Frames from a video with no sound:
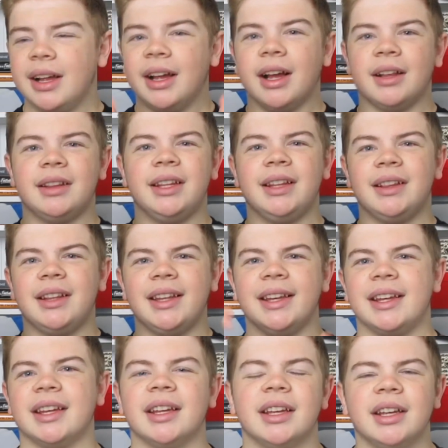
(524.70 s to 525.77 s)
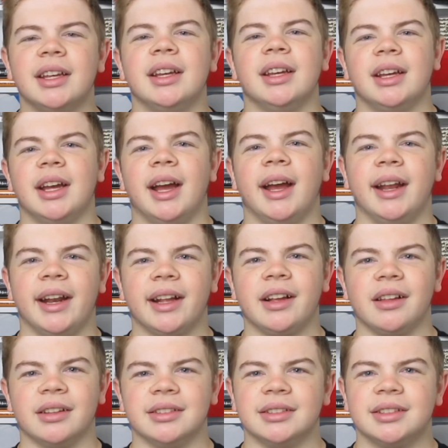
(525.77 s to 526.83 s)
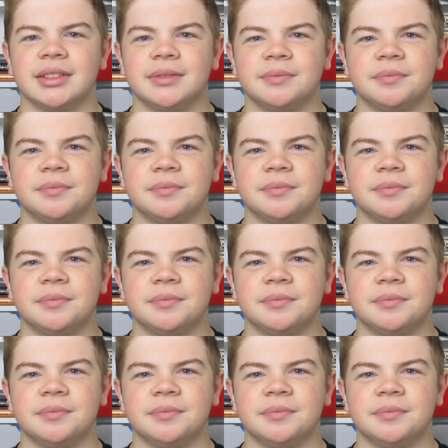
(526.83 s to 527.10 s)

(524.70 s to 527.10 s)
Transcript: elite league in England.